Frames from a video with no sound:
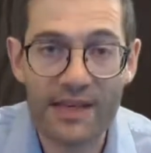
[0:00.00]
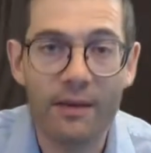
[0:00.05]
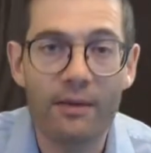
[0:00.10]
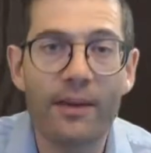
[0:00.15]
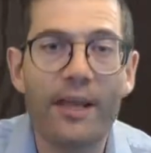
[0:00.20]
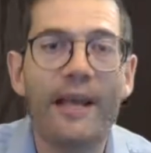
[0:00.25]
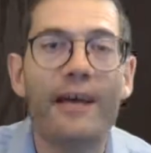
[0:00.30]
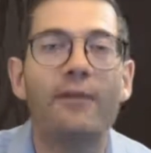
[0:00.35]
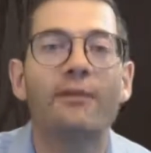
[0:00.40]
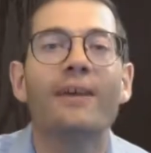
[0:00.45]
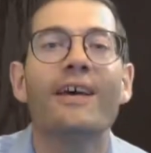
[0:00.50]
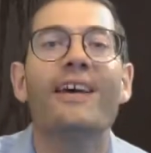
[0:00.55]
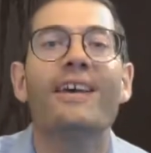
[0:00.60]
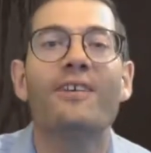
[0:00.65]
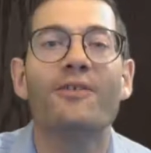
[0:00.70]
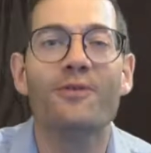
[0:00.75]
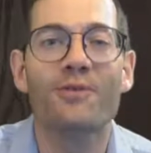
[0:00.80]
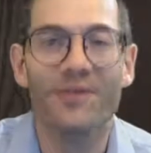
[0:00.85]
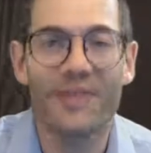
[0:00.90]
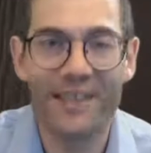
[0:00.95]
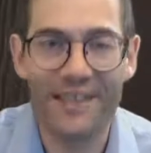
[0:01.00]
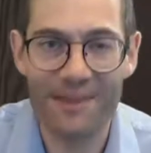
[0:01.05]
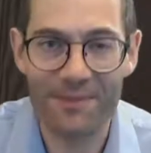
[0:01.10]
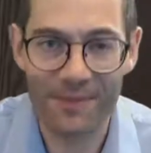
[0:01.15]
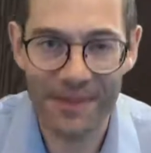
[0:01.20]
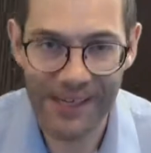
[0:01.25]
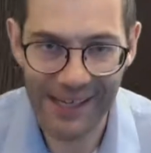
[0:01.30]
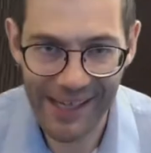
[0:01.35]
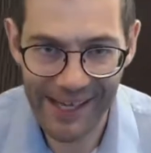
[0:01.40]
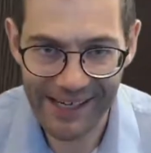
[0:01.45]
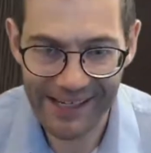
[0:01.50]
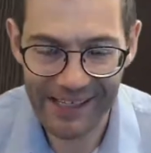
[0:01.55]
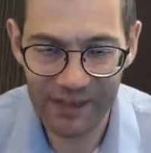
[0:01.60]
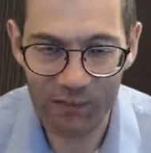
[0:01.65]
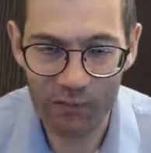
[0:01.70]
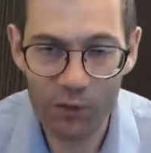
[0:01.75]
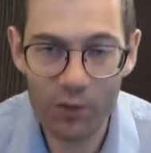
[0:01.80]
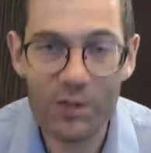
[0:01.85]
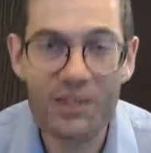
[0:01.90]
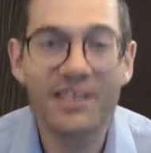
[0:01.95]
out loud, you say them in the
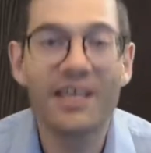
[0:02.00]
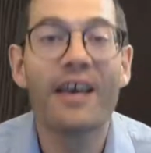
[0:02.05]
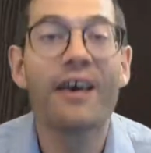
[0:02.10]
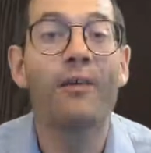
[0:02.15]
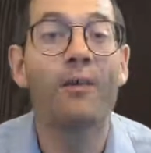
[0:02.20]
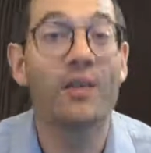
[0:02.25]
active voice,